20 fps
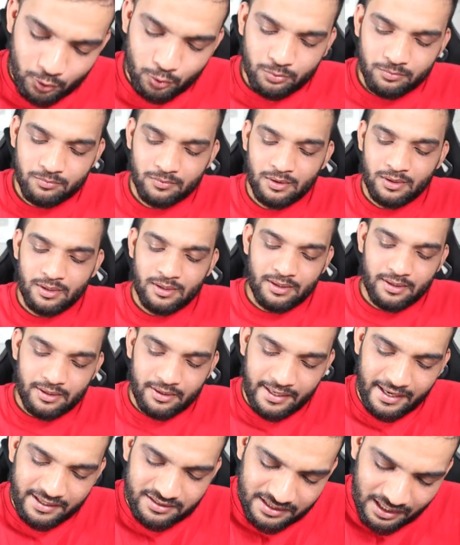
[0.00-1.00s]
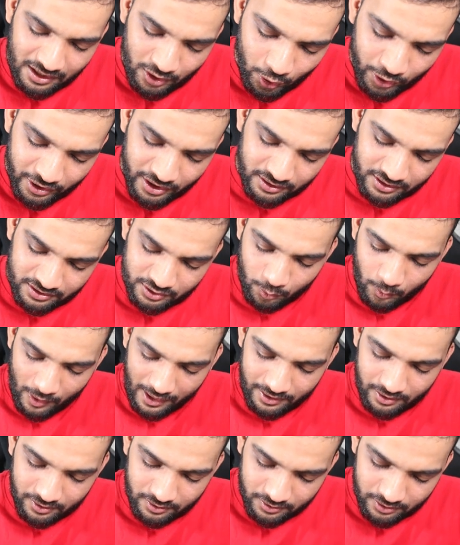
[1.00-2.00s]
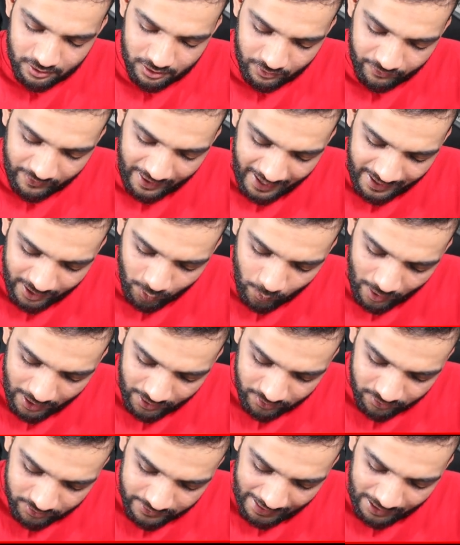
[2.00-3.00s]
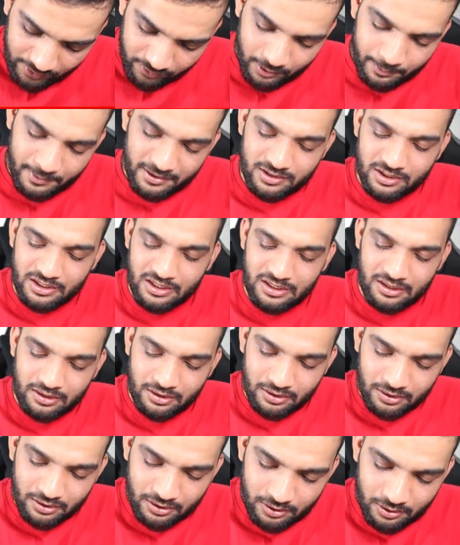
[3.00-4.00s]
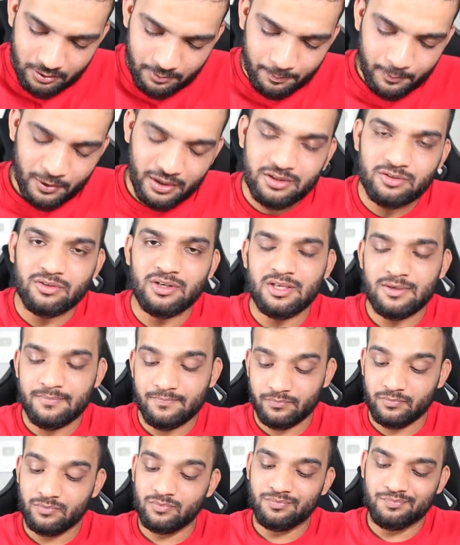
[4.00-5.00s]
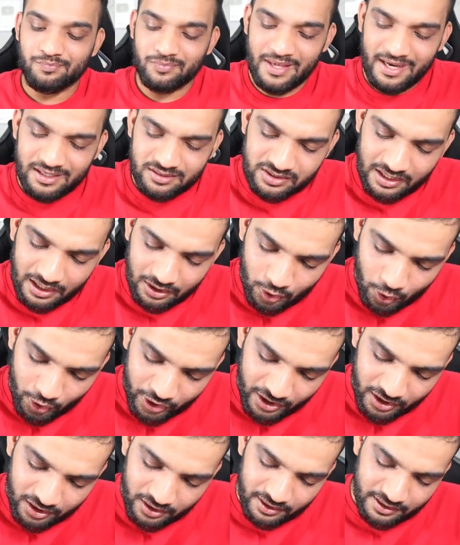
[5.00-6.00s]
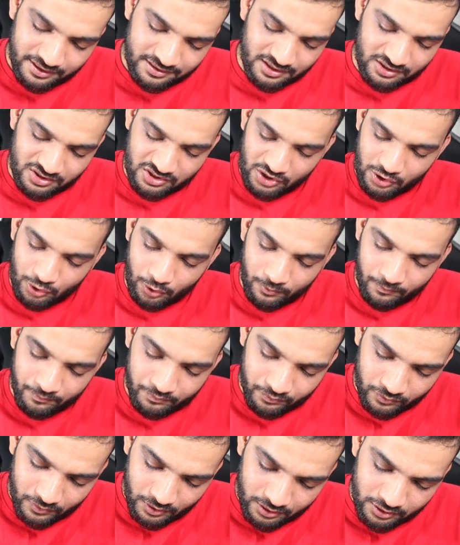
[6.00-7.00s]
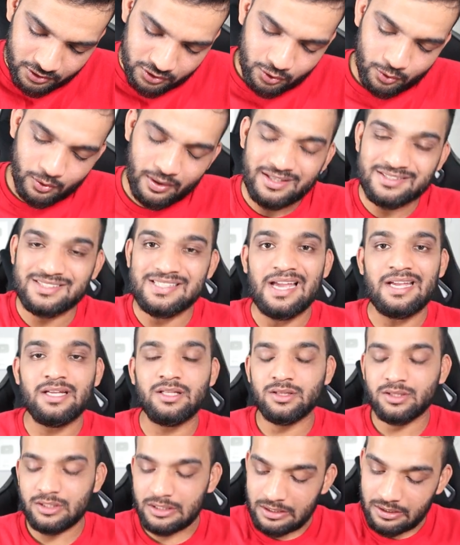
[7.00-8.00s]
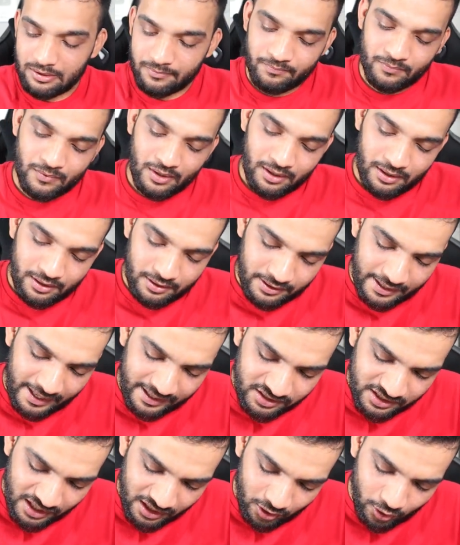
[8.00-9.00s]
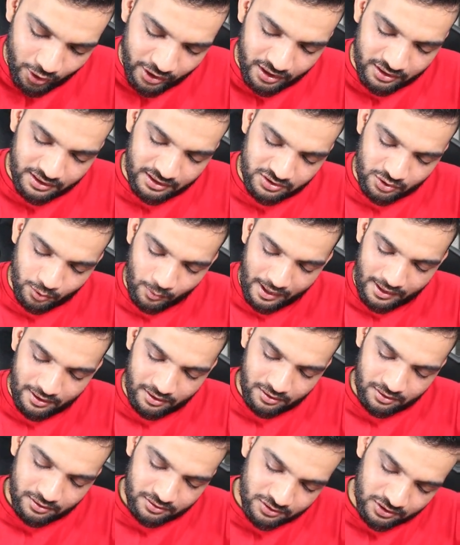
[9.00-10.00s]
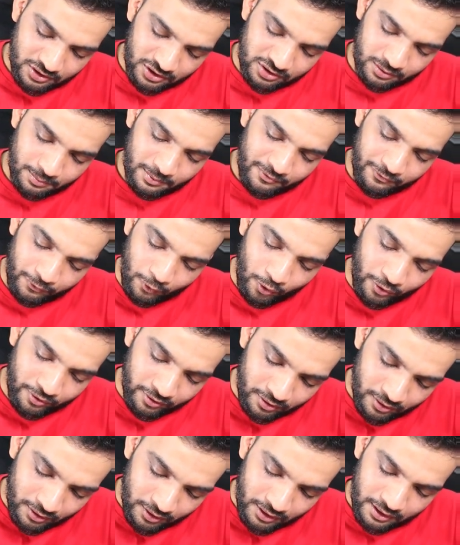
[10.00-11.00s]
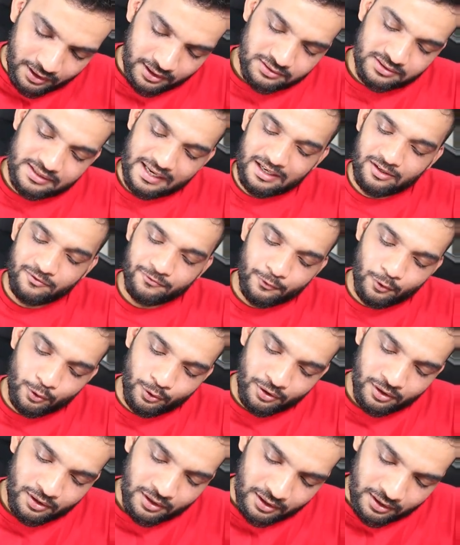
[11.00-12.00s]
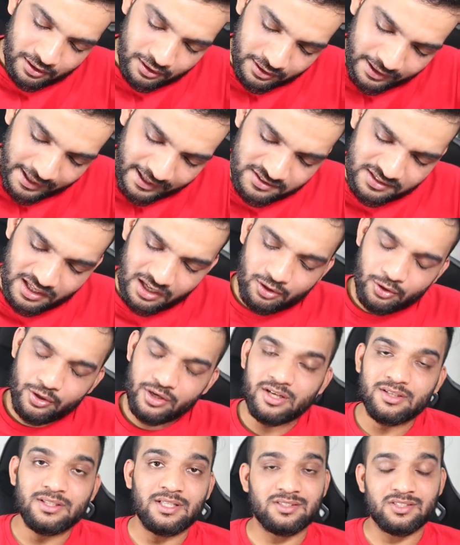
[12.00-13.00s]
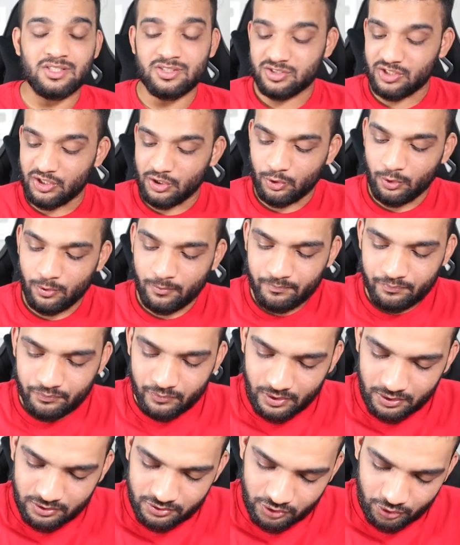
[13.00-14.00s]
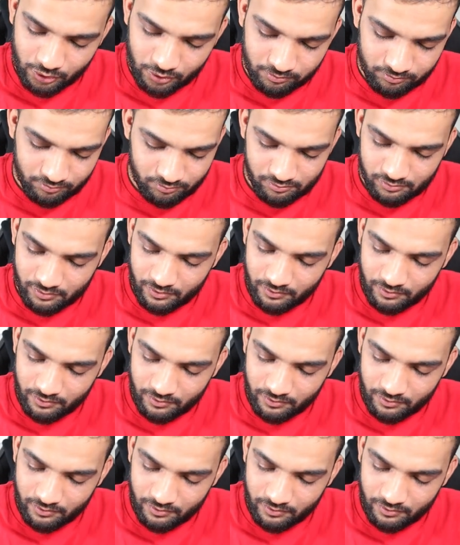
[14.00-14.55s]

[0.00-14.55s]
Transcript: a 2. Next, I'll go here. There's a 1. If I add a 1, that will be 3. Put a 3. Next, I'll go here. It's a 0. So, assign 3. Next, I'll go here. That's a 1. So, this will be 4. Assign 4. Next, I'll go here. That's a 0. So,